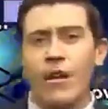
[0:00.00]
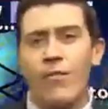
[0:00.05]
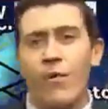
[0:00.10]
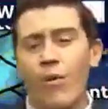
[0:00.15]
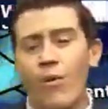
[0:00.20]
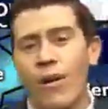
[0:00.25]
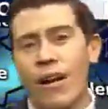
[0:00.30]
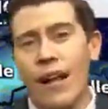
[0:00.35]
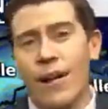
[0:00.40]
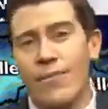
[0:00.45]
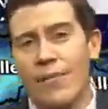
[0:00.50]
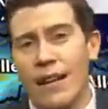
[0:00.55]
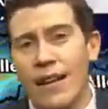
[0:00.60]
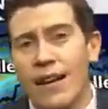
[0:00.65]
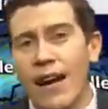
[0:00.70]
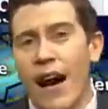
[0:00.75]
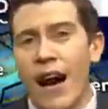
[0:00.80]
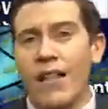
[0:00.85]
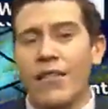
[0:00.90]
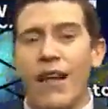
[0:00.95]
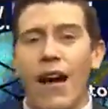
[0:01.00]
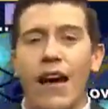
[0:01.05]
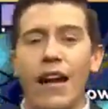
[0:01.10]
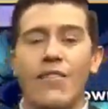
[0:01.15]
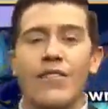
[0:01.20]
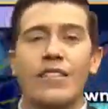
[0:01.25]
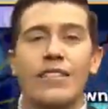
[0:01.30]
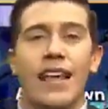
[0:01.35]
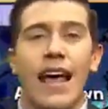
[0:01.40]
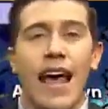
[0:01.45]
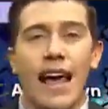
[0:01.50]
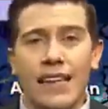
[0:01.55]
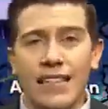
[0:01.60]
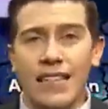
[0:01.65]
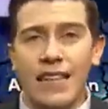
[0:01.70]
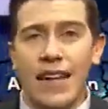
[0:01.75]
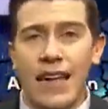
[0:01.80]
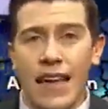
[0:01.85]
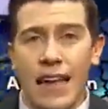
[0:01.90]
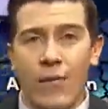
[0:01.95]
morning, a lot of it's
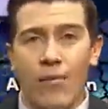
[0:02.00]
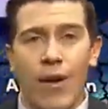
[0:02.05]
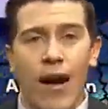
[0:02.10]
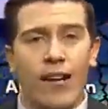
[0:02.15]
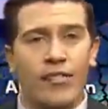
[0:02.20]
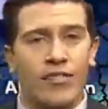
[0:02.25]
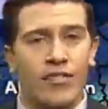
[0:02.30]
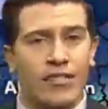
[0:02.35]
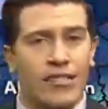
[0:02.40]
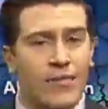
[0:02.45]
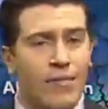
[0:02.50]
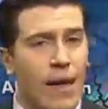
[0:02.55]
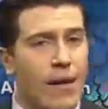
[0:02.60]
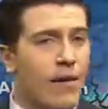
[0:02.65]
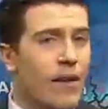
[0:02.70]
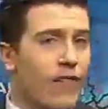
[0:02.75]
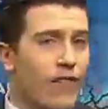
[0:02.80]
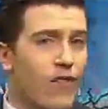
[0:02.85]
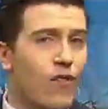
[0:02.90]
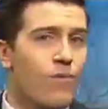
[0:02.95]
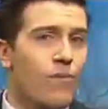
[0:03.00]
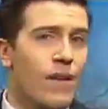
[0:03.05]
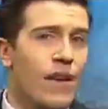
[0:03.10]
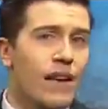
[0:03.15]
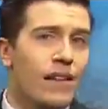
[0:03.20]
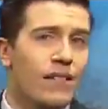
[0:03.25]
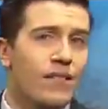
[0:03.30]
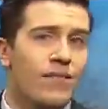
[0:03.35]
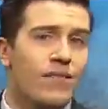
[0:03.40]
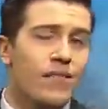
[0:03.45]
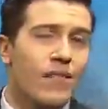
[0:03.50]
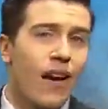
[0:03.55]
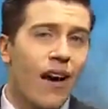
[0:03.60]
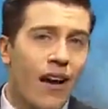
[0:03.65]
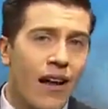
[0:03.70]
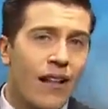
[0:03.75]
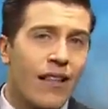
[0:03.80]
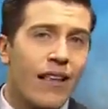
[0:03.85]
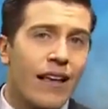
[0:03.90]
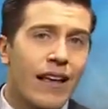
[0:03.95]
exiting and we'll actually see maybe a few peeks of
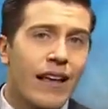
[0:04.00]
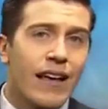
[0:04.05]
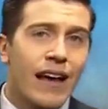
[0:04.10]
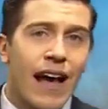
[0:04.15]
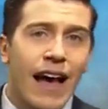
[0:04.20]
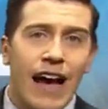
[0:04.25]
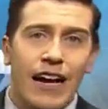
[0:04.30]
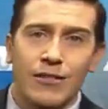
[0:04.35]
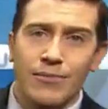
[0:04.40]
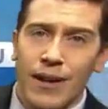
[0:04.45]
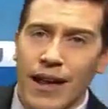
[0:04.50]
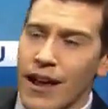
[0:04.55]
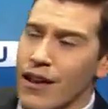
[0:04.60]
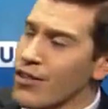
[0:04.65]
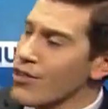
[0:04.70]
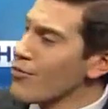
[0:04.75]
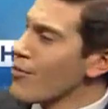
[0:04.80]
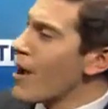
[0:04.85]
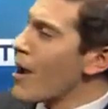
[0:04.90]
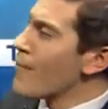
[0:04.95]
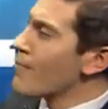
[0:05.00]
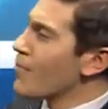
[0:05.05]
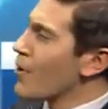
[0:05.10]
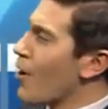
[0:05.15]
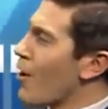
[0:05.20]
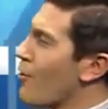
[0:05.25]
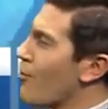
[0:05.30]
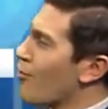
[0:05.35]
sun as we head throughout our